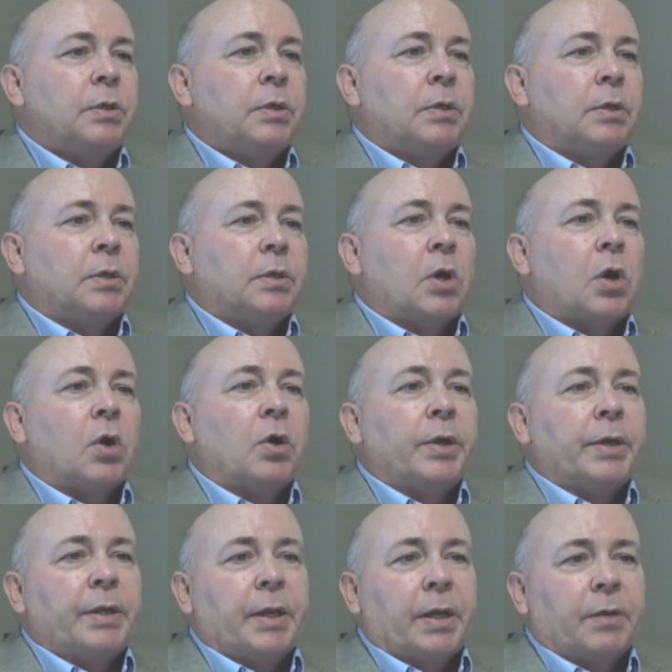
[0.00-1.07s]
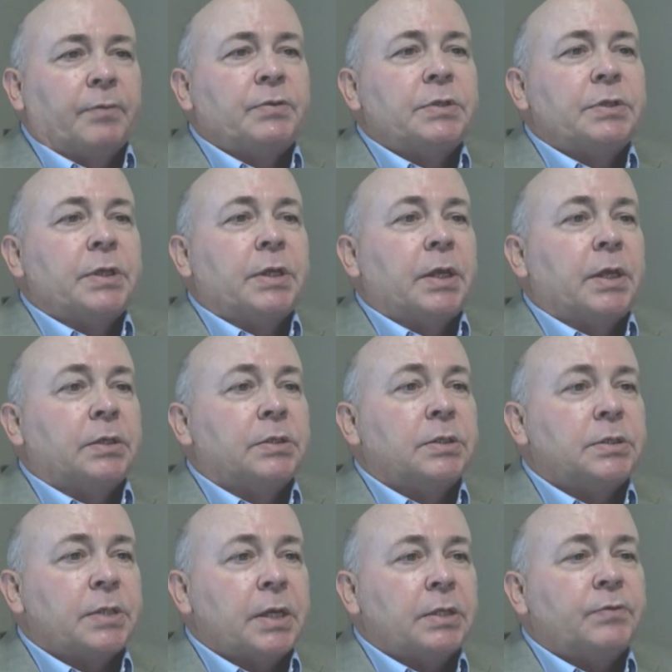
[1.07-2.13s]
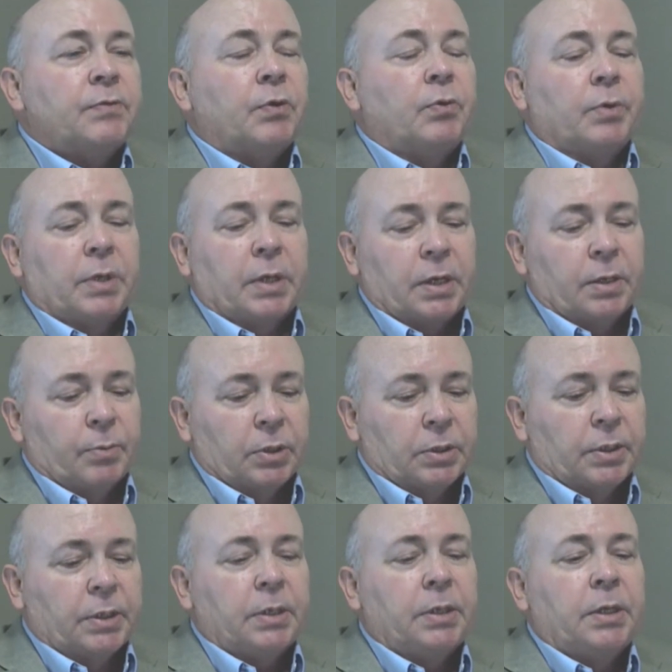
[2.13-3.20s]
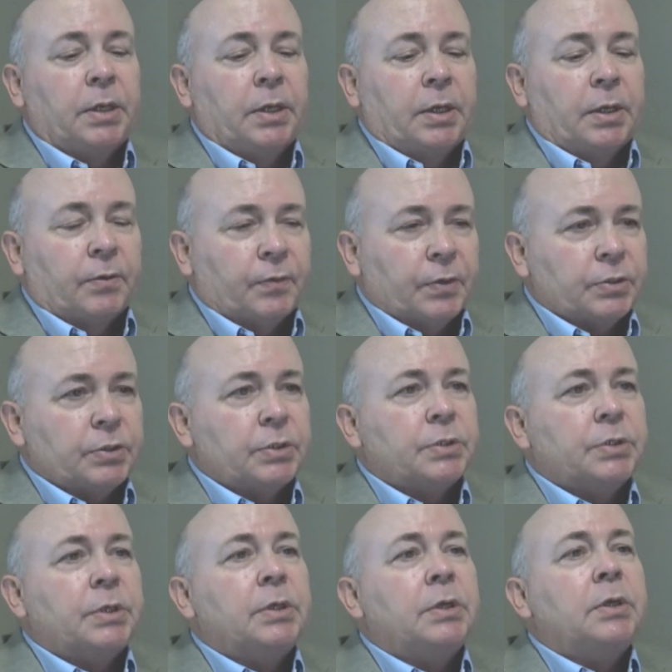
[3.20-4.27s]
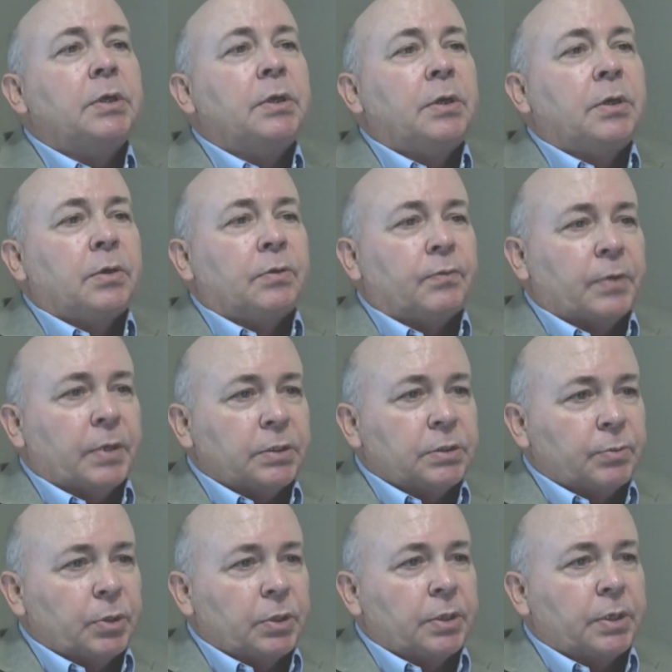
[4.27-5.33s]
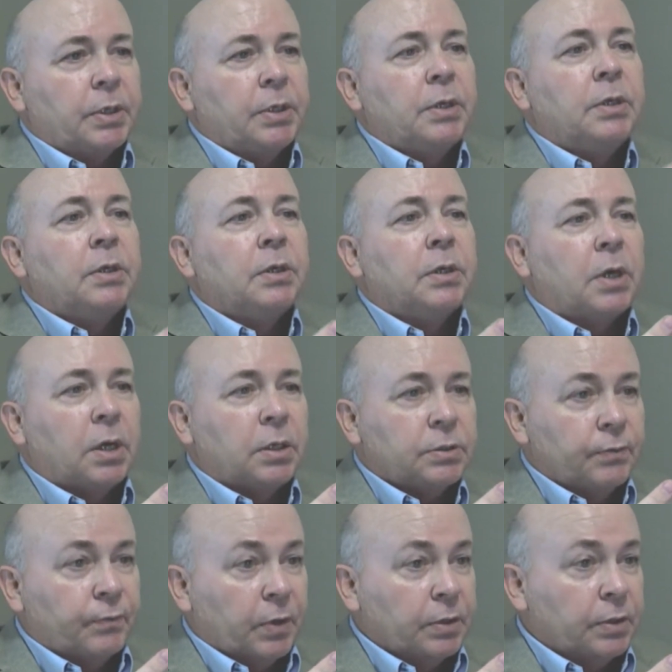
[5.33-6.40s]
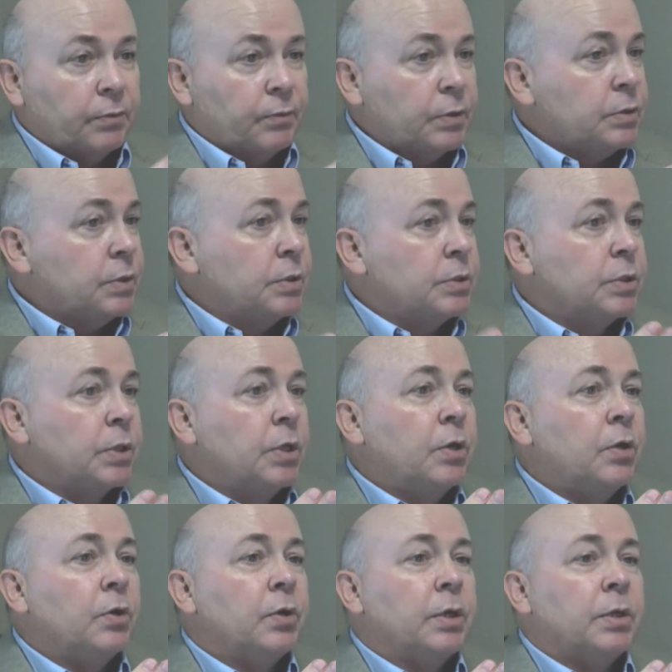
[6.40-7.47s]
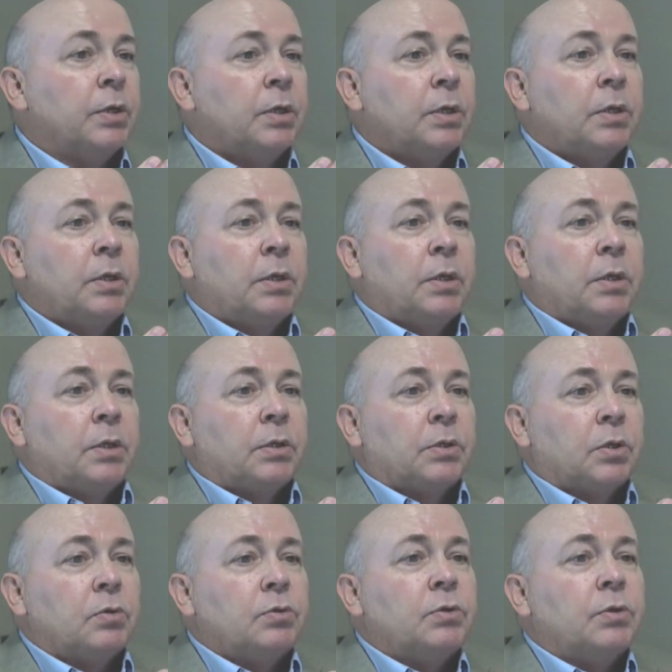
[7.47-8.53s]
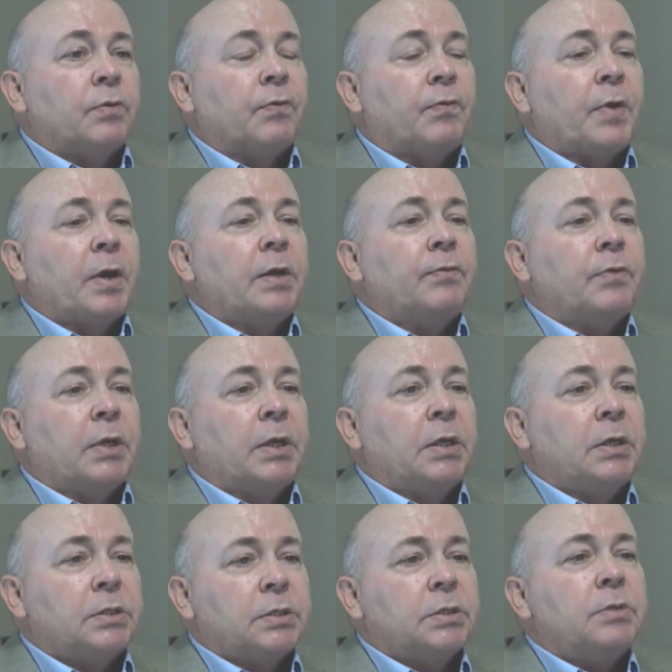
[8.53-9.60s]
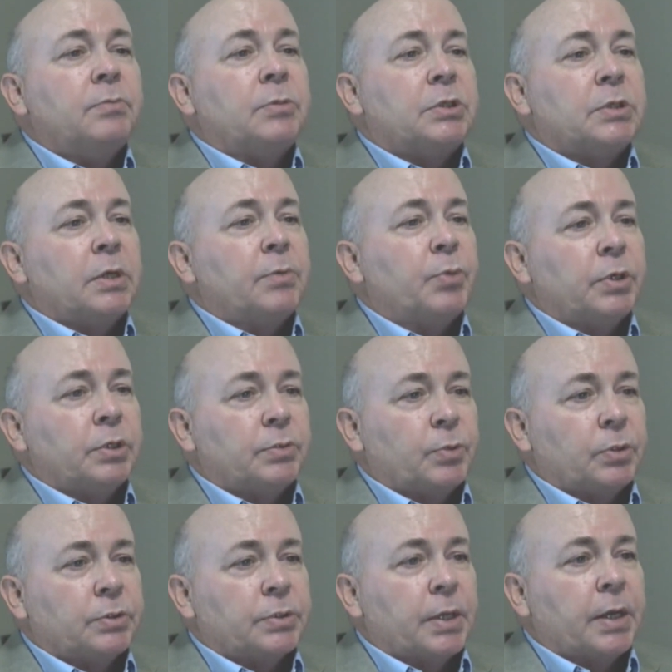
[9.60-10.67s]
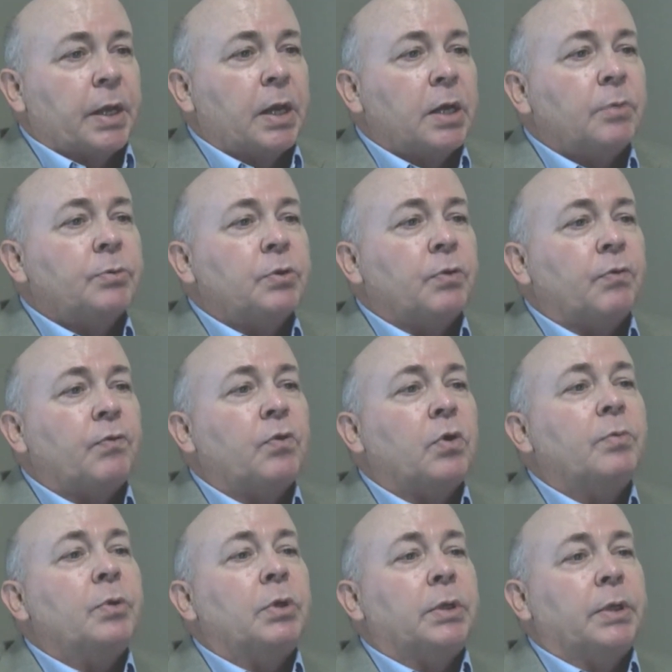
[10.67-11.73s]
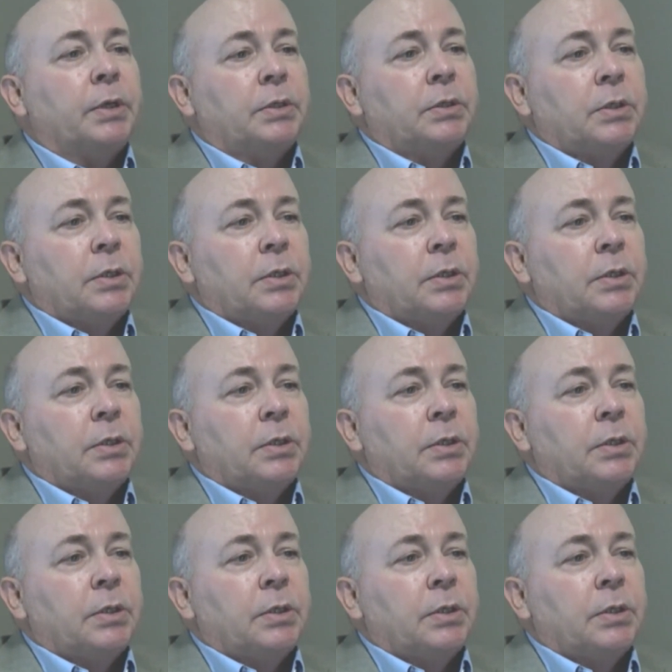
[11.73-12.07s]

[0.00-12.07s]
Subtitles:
R-E-F-C-S. It stands for reliability, efficiency, flexibility, cost-effectiveness, and security. Those are the 5 key system design principles that help to formulate